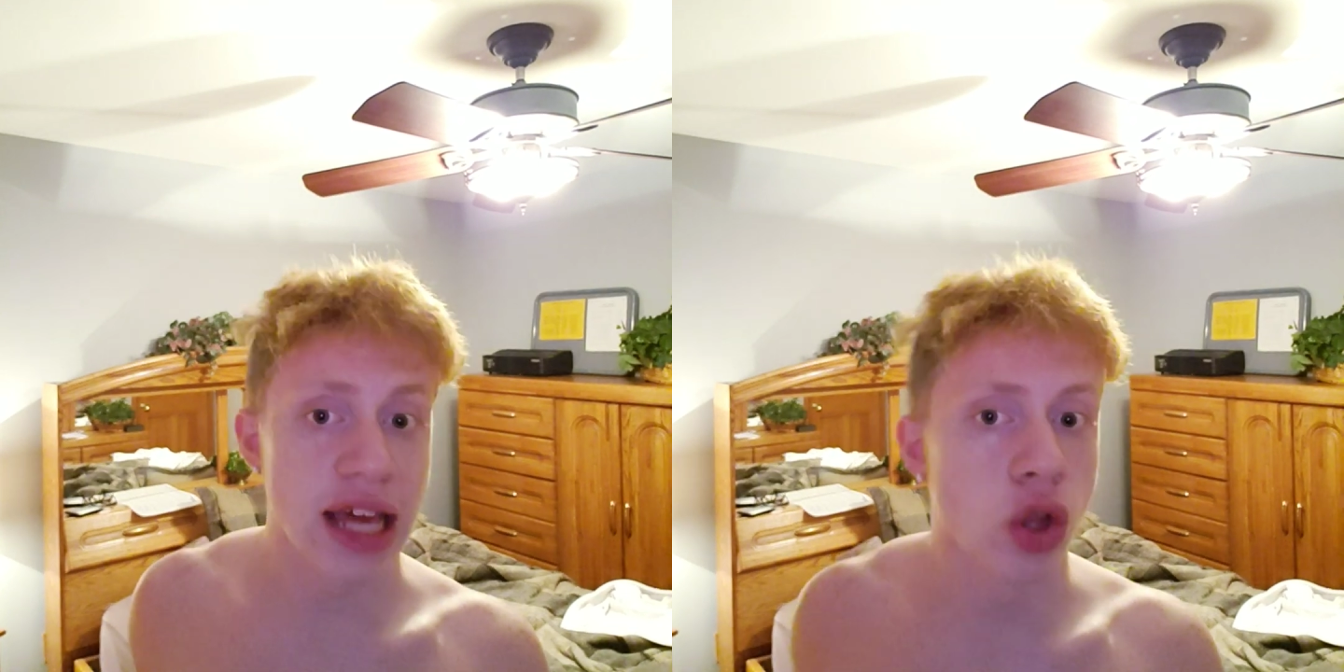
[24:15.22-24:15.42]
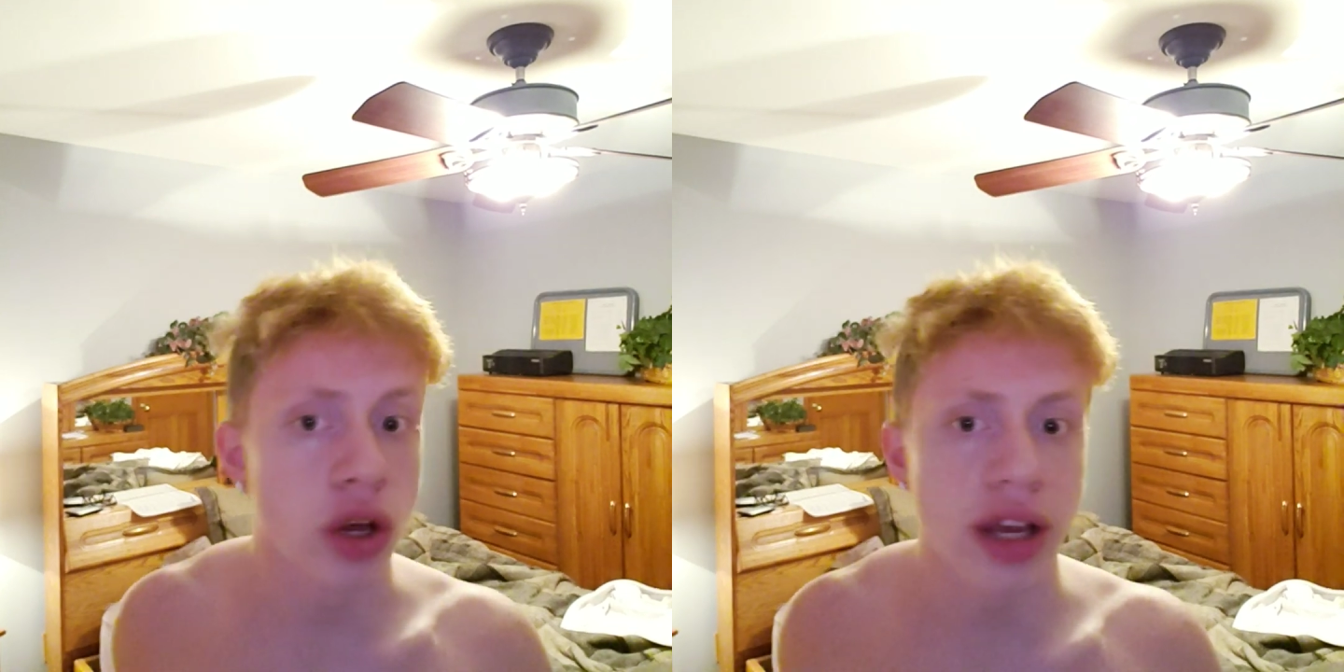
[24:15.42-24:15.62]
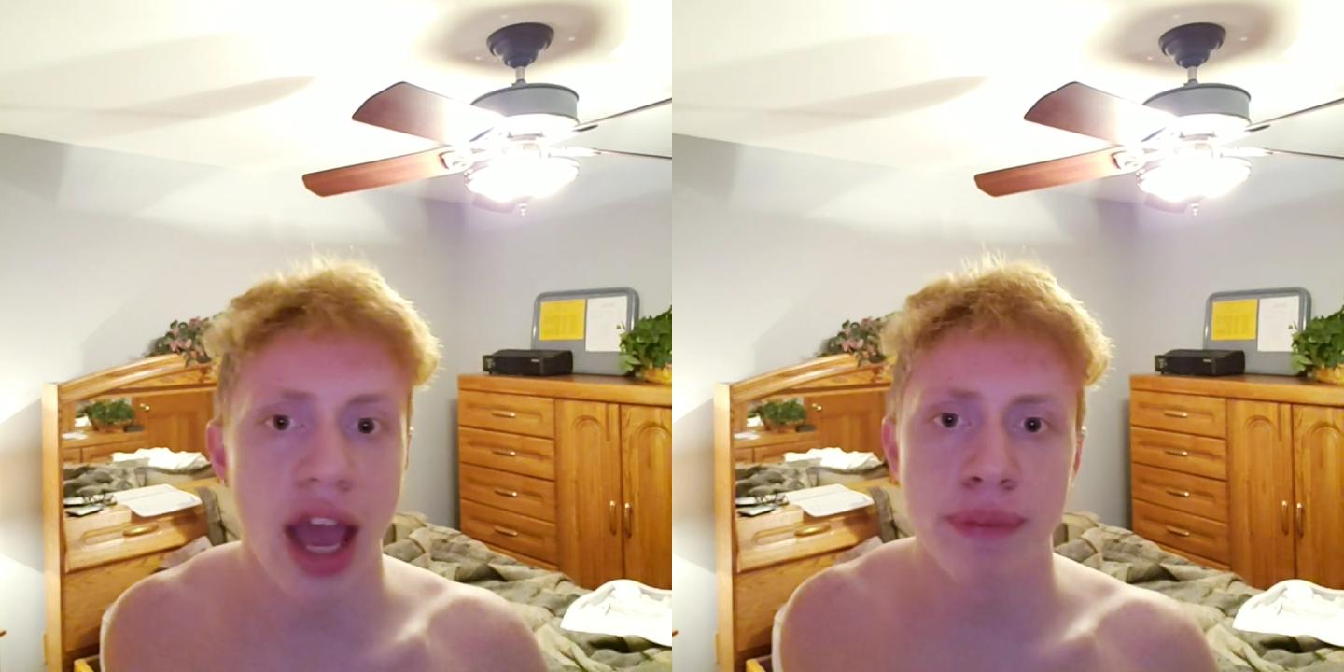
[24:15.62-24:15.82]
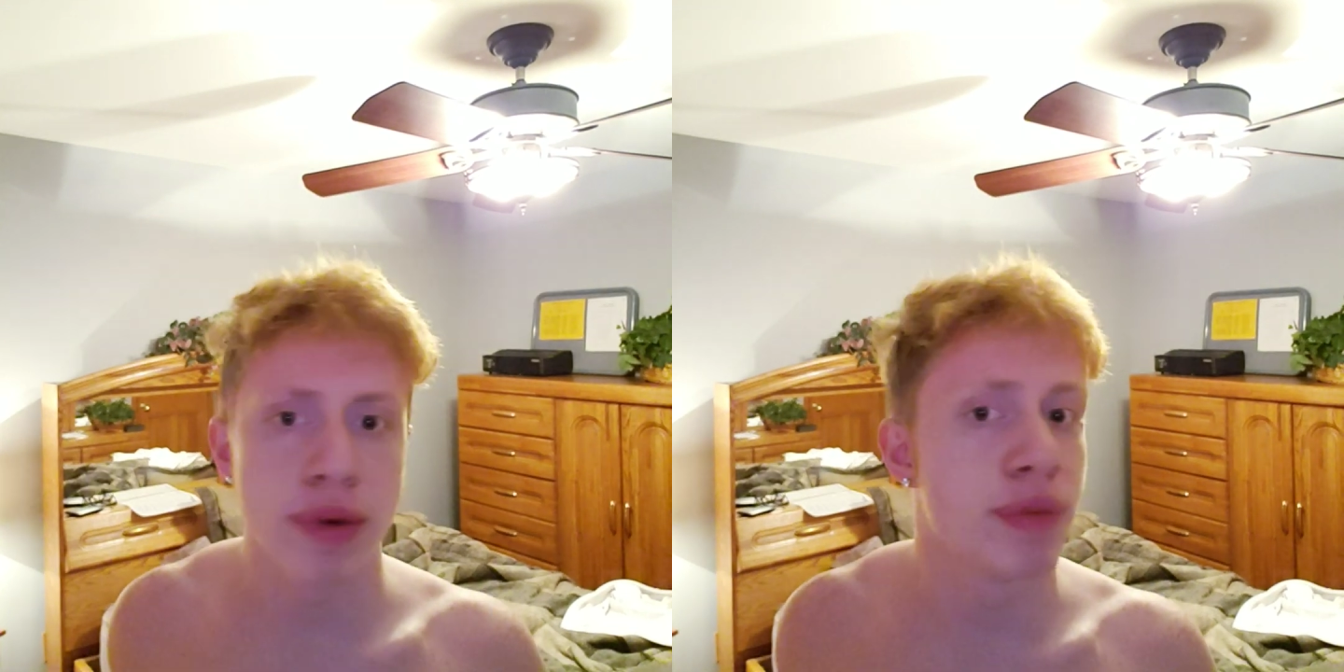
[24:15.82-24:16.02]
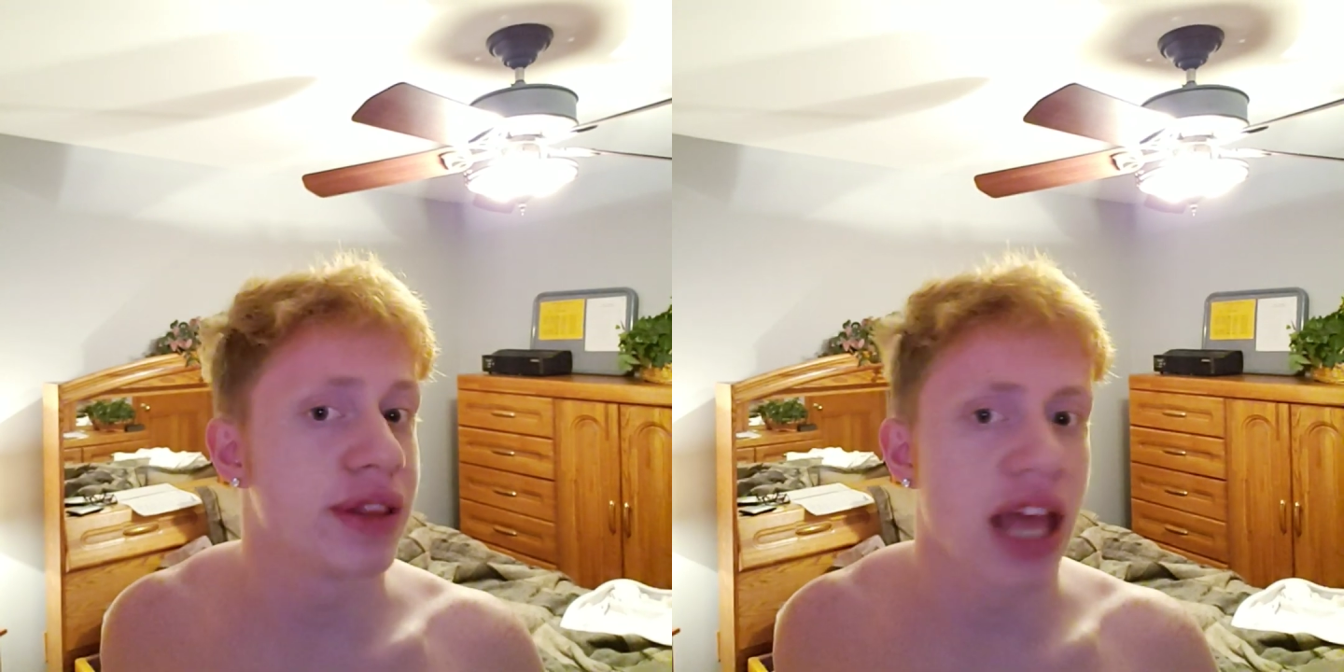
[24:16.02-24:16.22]
They look
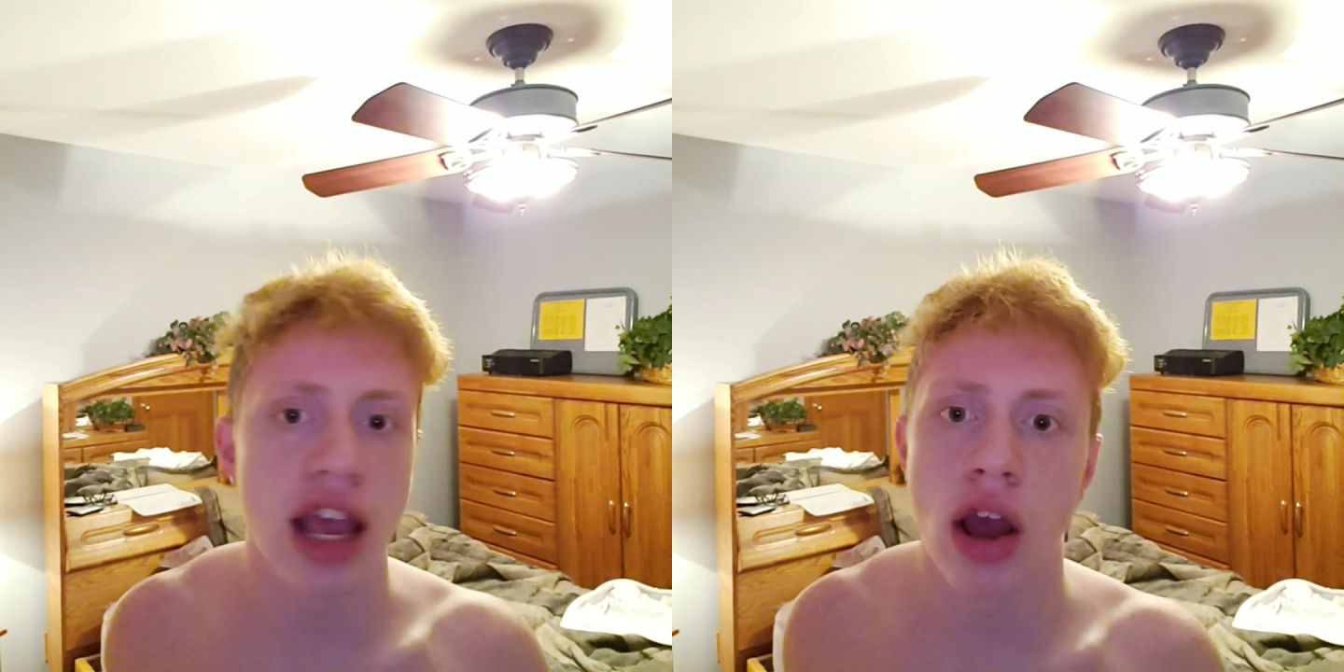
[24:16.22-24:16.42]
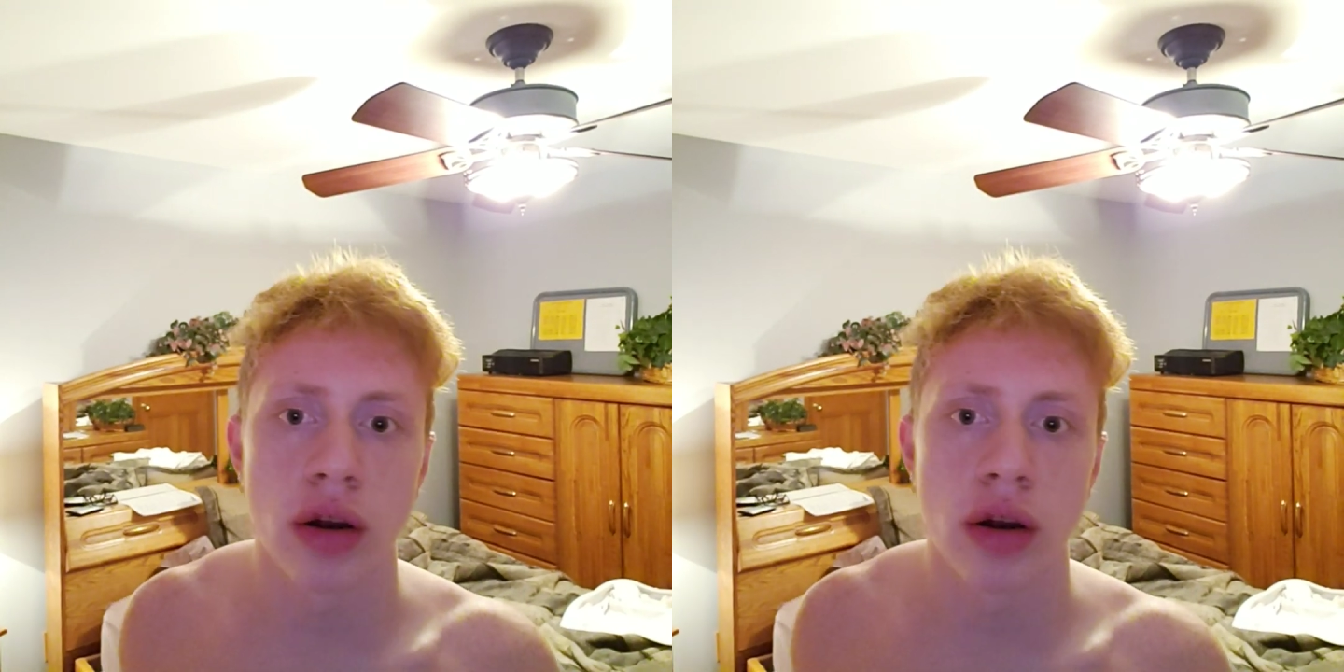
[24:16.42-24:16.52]
happy, but they